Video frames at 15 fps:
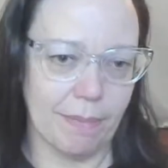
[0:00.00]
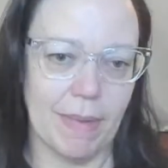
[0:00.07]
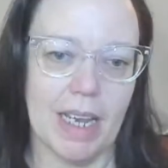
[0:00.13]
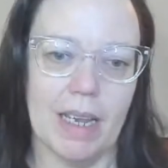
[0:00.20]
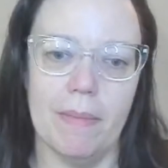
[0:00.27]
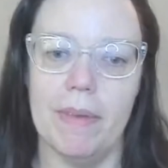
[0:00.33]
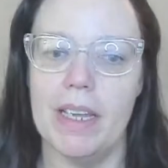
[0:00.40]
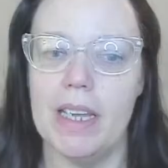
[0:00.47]

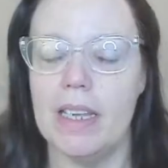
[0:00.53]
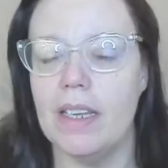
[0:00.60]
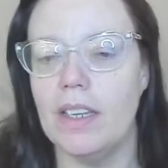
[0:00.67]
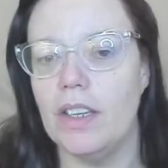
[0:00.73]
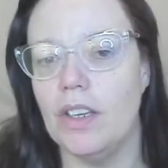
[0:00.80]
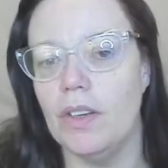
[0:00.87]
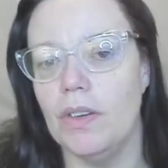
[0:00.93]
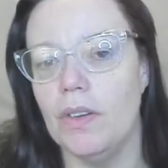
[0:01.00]
Maybe
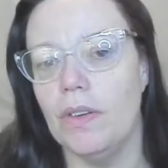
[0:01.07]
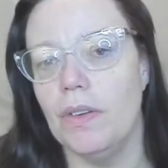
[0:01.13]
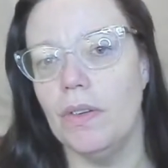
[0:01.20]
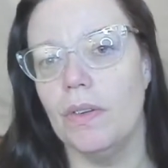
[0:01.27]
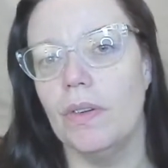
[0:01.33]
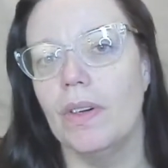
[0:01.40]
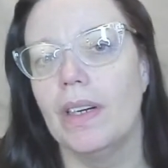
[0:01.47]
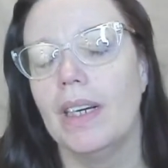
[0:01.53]

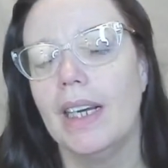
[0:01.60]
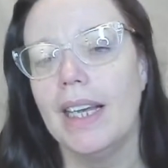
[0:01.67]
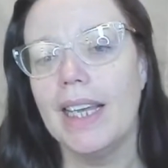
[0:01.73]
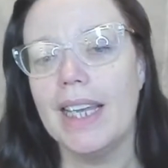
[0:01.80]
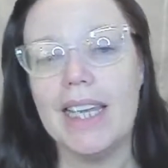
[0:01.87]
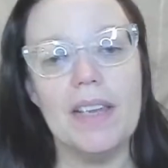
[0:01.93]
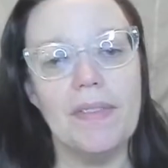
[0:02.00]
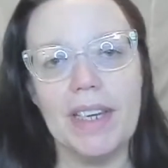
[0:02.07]
you
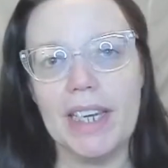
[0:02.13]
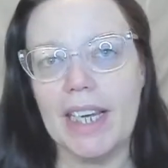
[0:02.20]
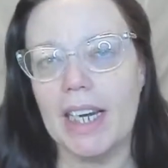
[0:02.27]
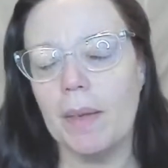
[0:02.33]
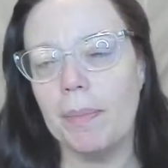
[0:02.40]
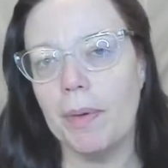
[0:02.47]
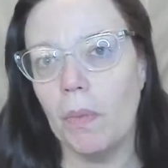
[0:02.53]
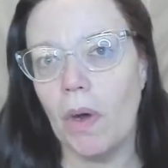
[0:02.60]
even get
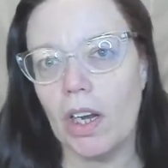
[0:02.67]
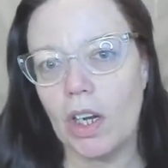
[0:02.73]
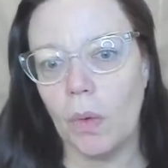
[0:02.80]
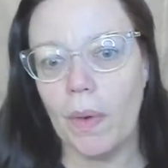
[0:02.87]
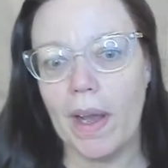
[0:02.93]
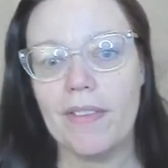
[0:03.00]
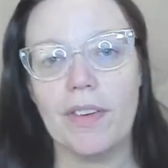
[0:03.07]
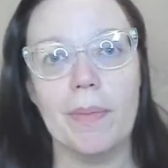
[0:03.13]
up and walk
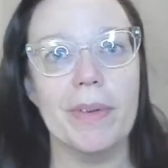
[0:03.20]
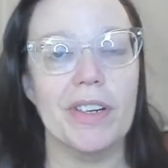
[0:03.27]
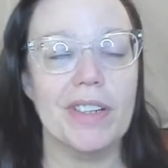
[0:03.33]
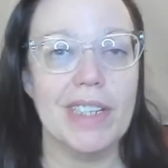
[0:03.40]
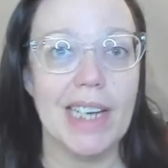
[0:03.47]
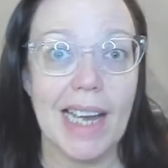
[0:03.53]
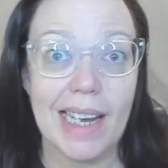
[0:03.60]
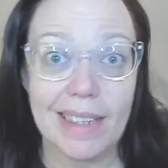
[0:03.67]
away from your
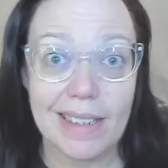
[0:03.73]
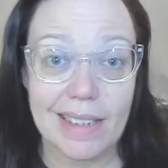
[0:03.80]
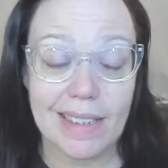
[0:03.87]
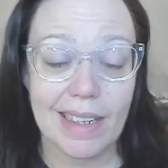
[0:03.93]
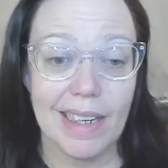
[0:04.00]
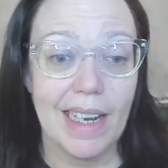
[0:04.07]
desk